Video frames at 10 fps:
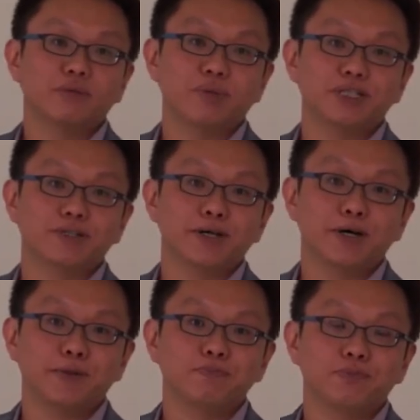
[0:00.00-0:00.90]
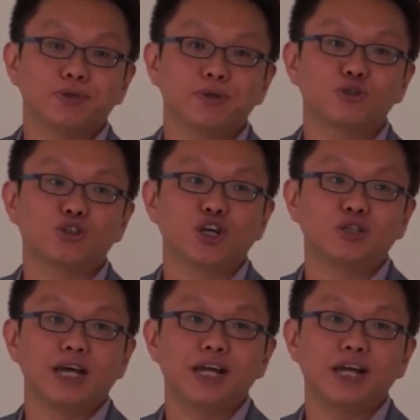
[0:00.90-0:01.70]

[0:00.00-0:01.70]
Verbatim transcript: is best time to change